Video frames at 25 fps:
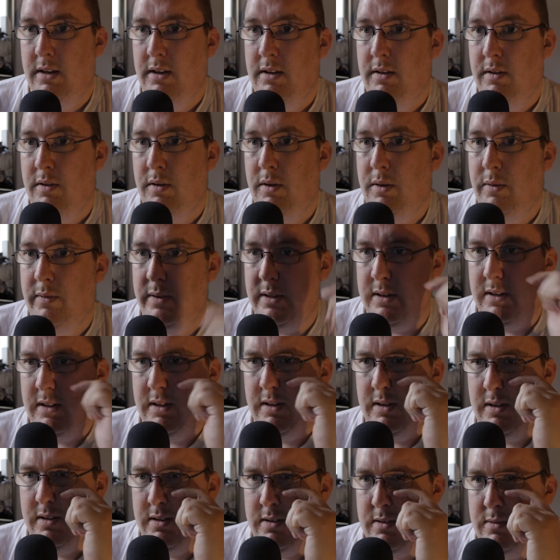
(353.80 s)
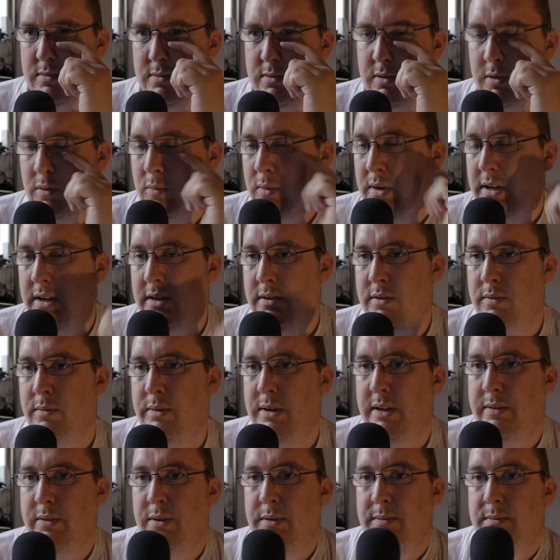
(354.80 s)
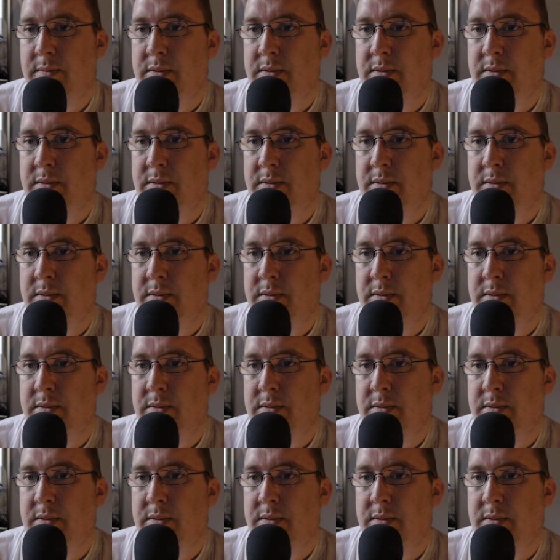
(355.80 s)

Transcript: thought of it in the wrong way or whatever.